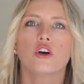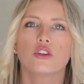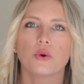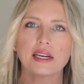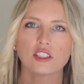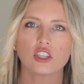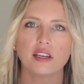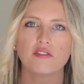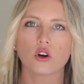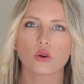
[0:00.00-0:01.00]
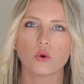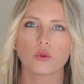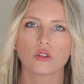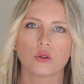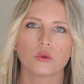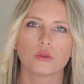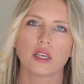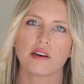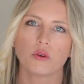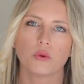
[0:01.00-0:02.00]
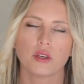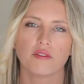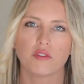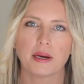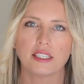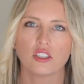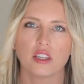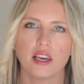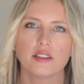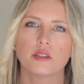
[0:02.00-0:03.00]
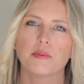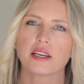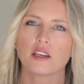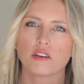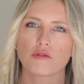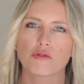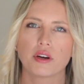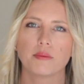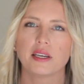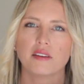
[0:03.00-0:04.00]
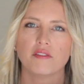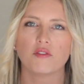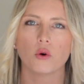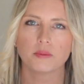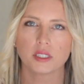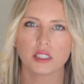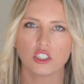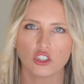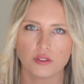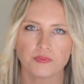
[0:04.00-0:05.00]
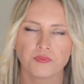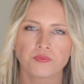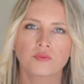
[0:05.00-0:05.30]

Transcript: you actually have got all the tools there and all the information there to make an incredibly informed decision.